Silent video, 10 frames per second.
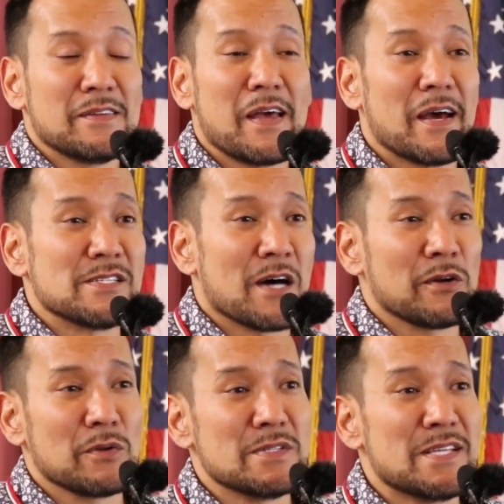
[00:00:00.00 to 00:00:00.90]
They had
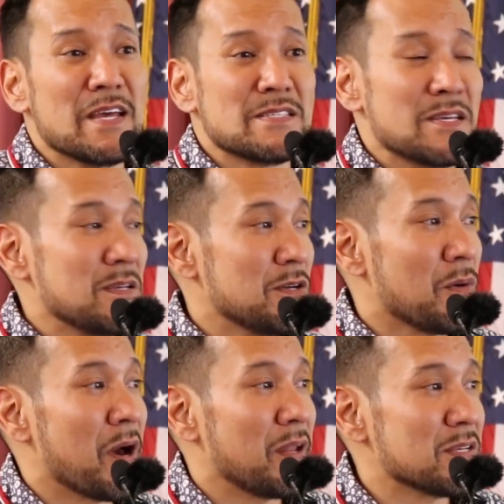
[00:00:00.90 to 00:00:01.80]
Donald and Daisy
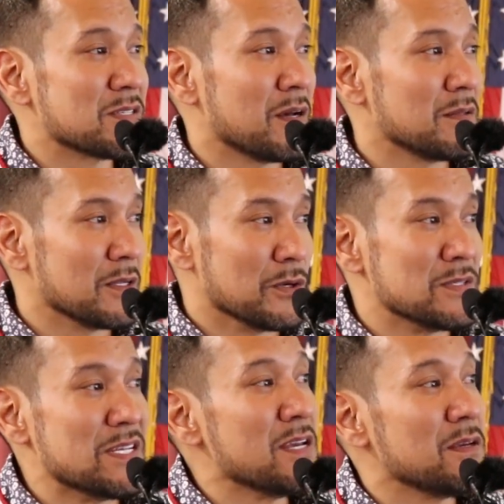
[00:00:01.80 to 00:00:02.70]
who had a son,
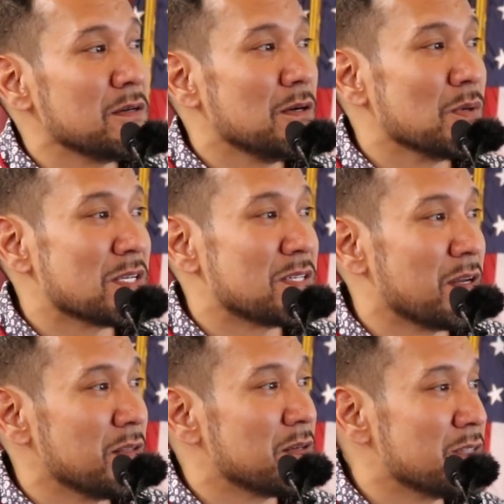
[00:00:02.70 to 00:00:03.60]
little D, who was
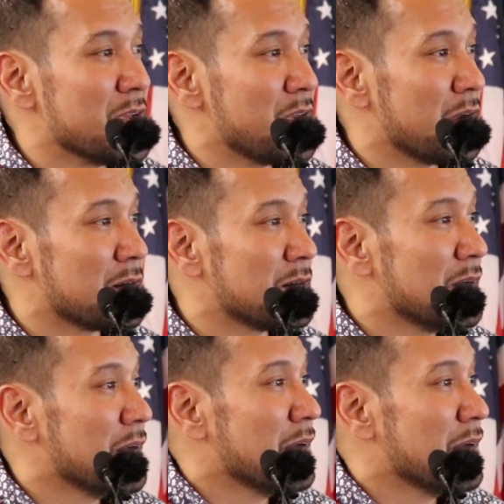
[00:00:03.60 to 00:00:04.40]
attending their daycare.